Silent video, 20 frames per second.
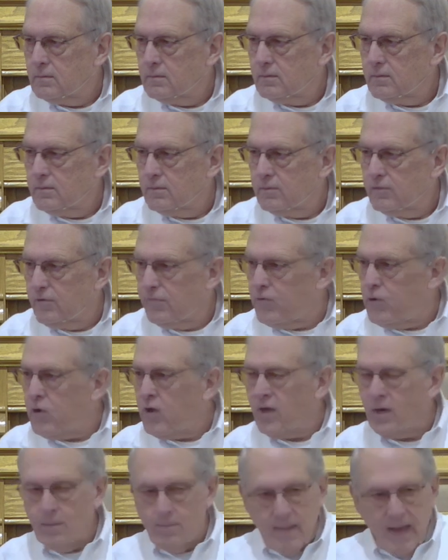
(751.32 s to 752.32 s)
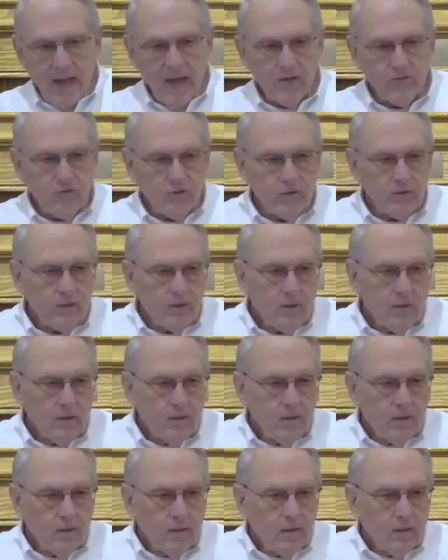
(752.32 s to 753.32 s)
So if you can imagine
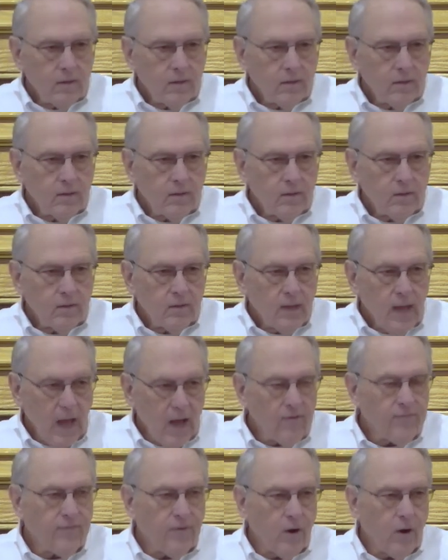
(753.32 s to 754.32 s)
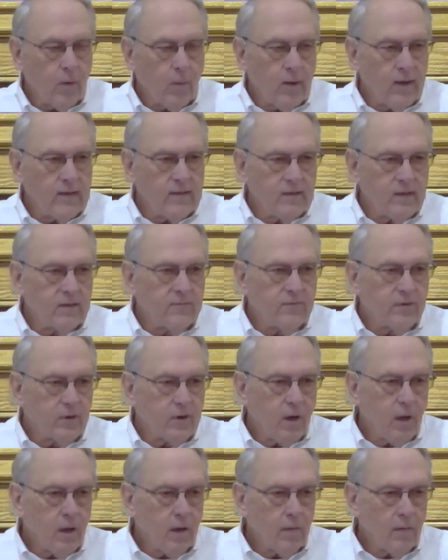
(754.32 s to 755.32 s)
how far away Denver,
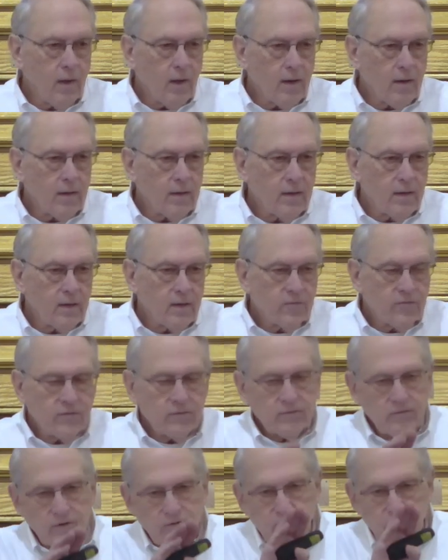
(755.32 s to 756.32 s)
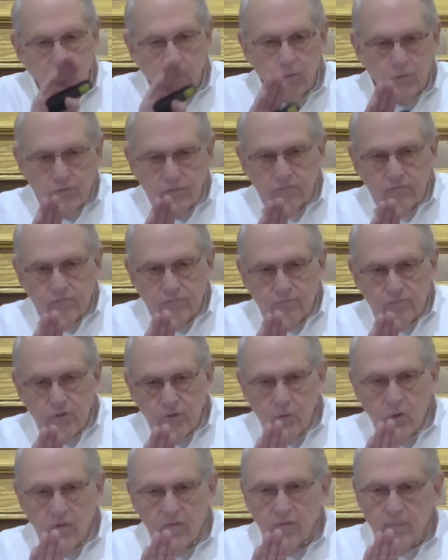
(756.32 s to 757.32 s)
Colorado is, and just go
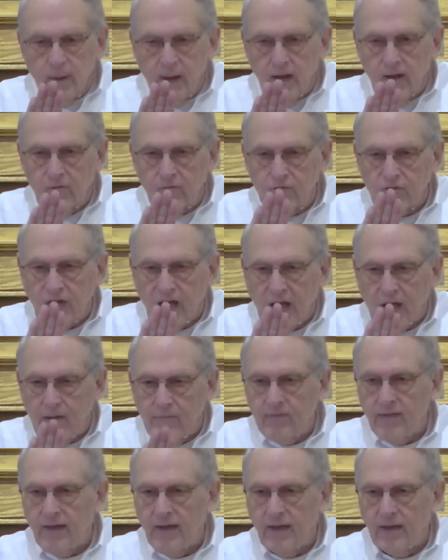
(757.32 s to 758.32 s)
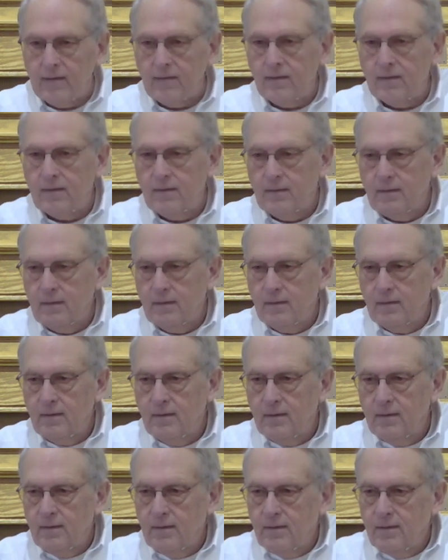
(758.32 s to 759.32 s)
200 miles shy of that
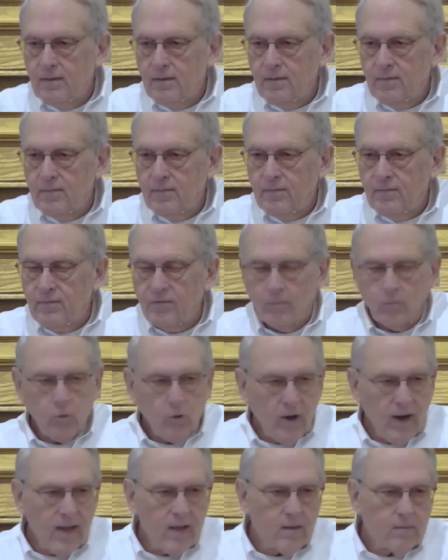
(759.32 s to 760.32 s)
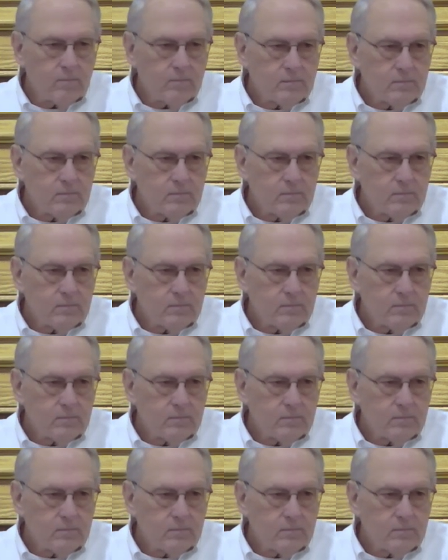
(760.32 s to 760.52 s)
from Graham